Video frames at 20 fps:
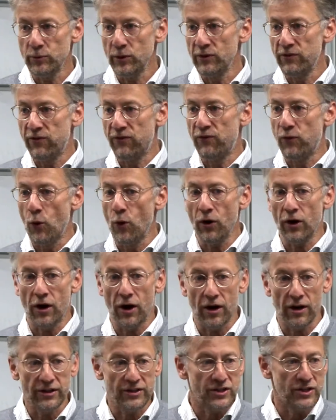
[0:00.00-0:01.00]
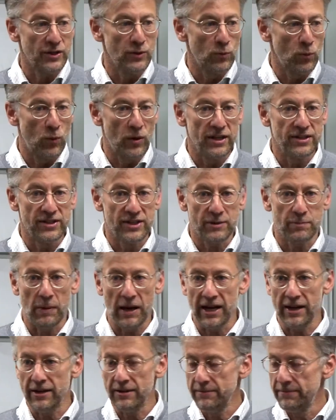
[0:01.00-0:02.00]
with 4 hearts and 1
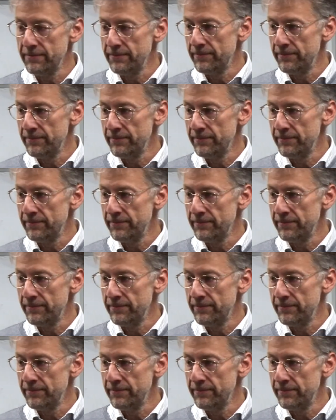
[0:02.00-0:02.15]
spade.